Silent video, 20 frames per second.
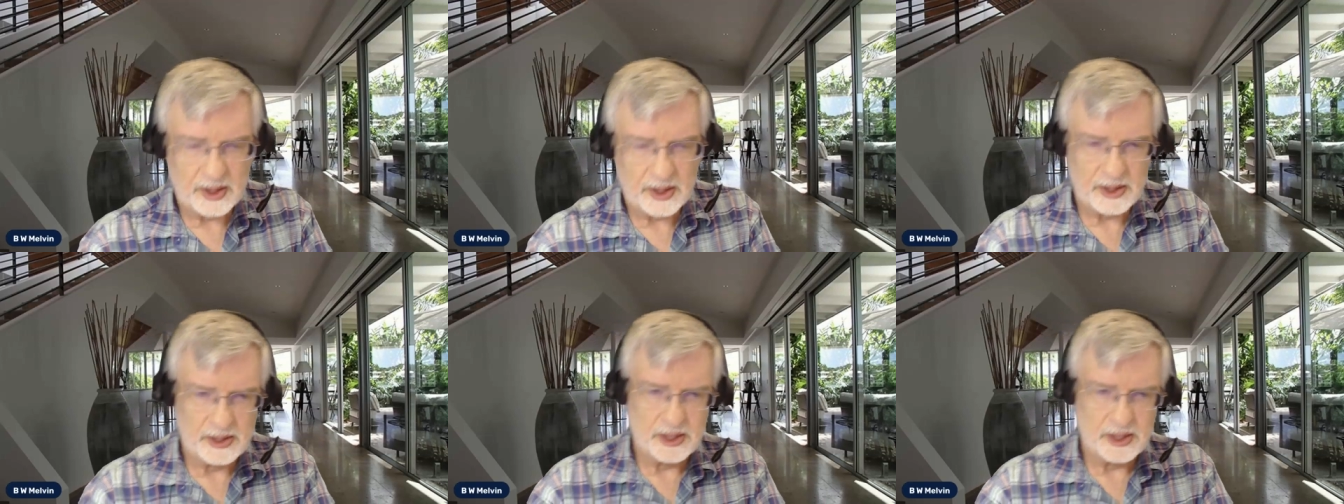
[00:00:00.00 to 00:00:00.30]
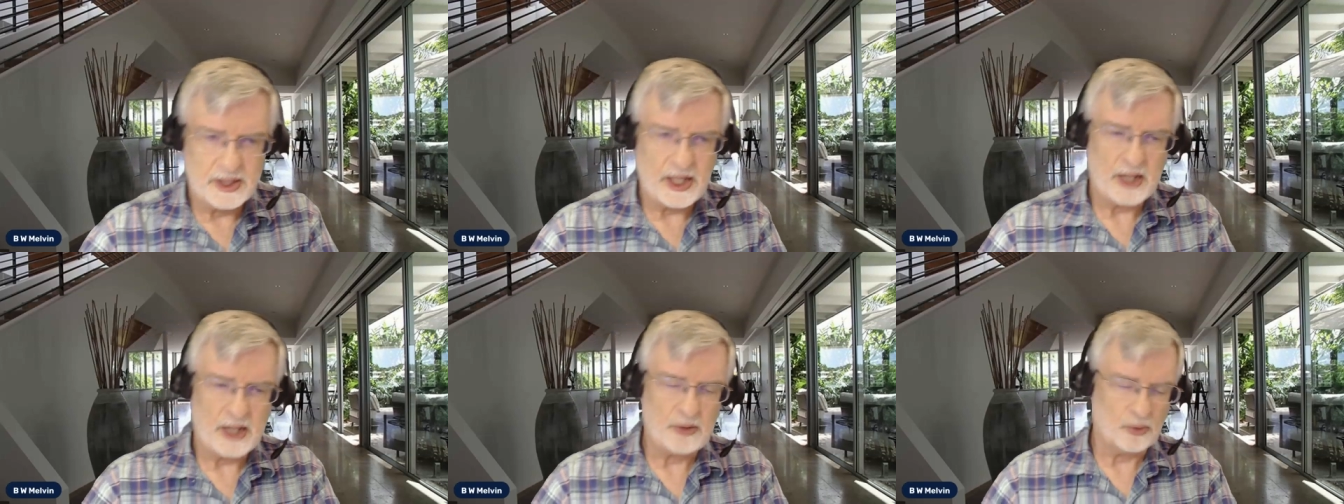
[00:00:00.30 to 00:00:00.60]

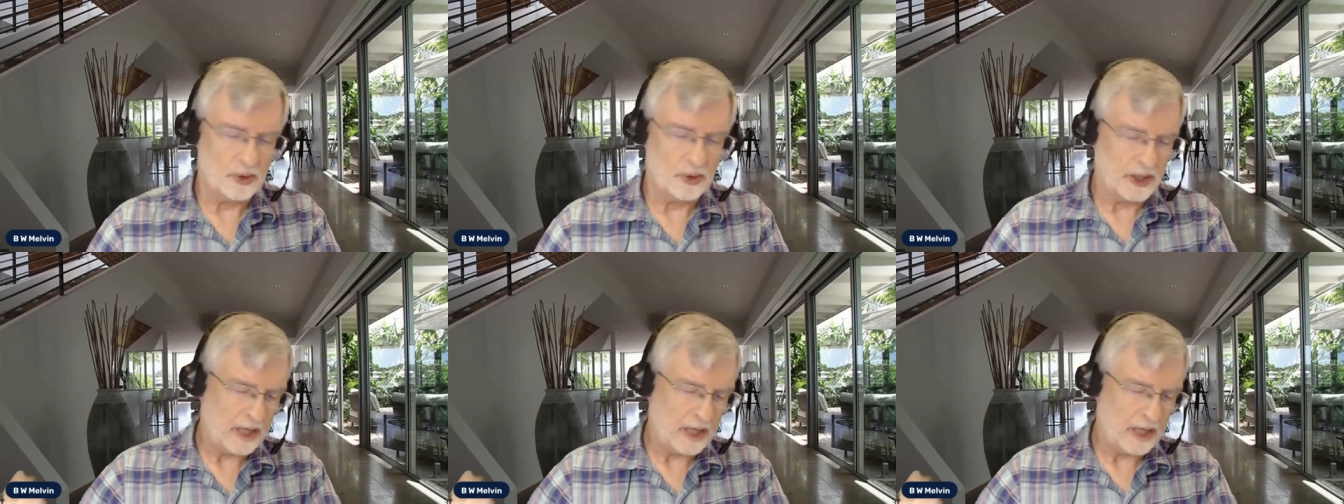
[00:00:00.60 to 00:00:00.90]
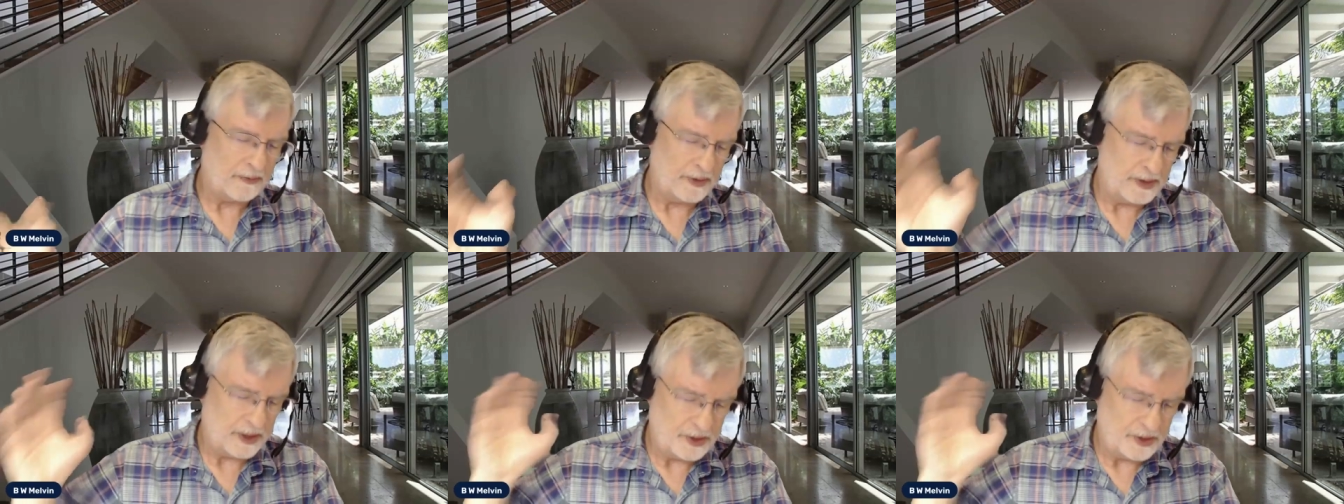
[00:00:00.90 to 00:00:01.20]
together with
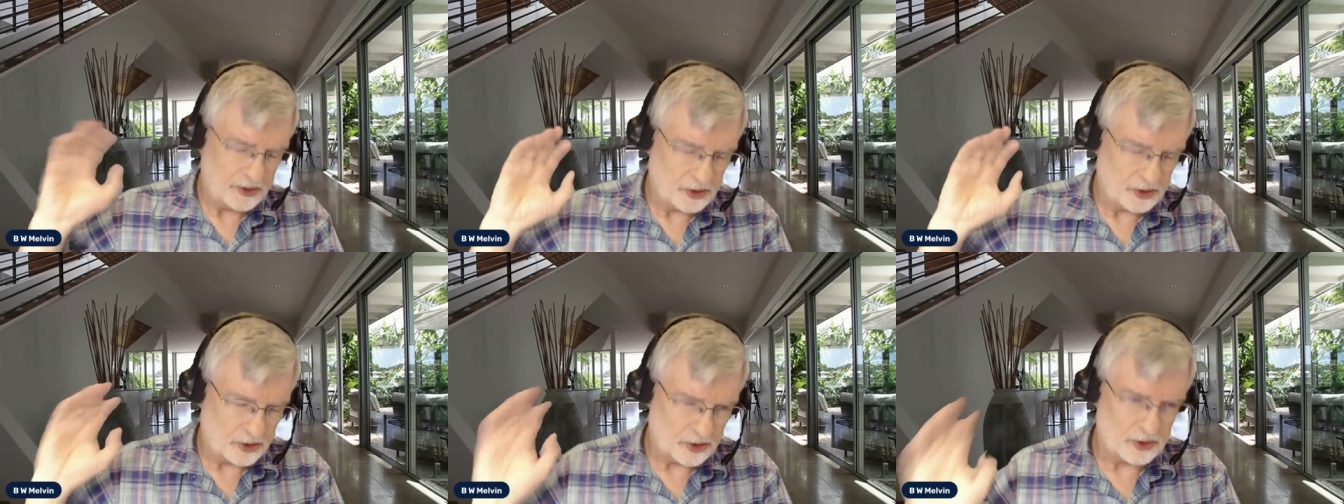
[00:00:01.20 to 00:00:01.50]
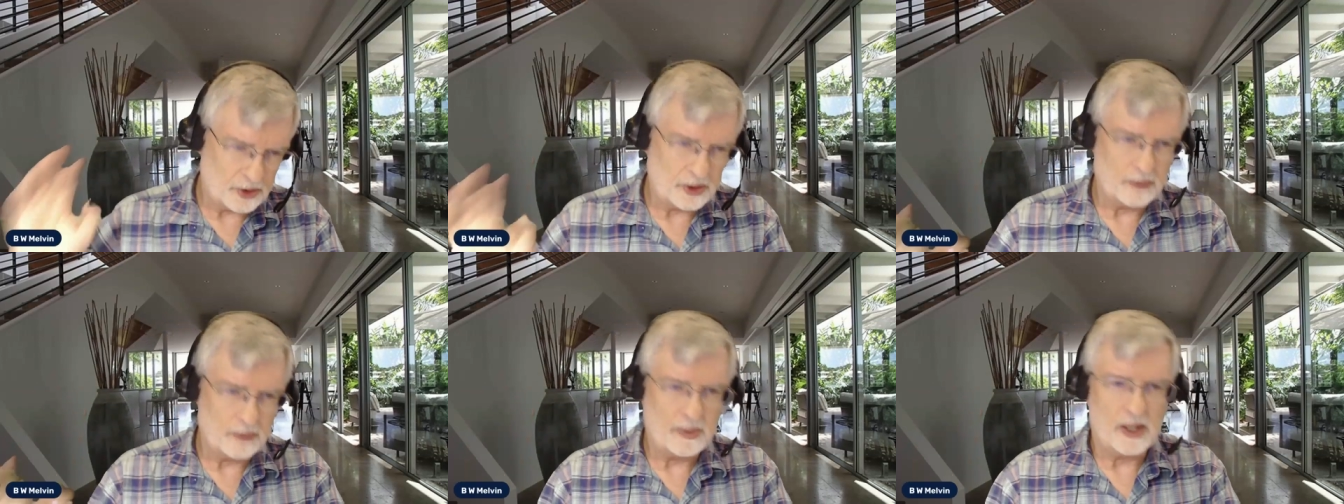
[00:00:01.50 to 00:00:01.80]
everything you
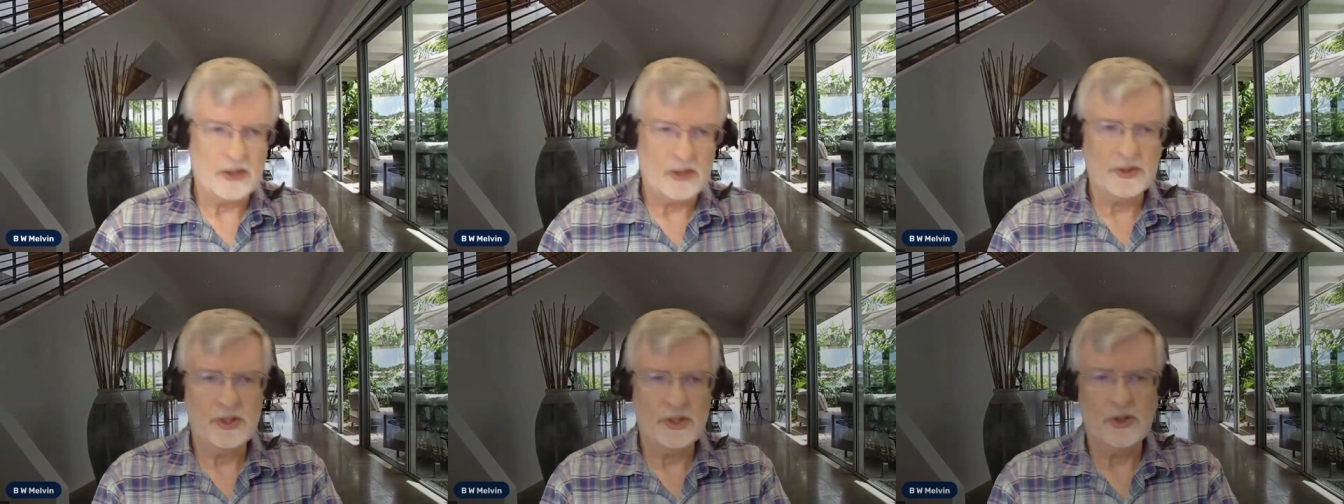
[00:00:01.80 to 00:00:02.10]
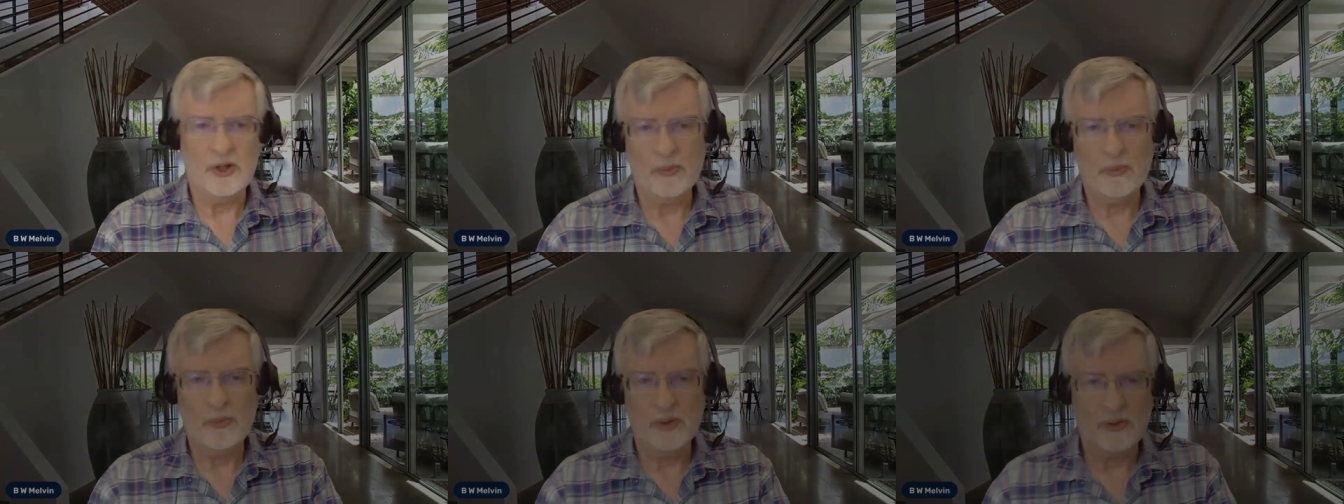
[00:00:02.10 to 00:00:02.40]
learned about the armor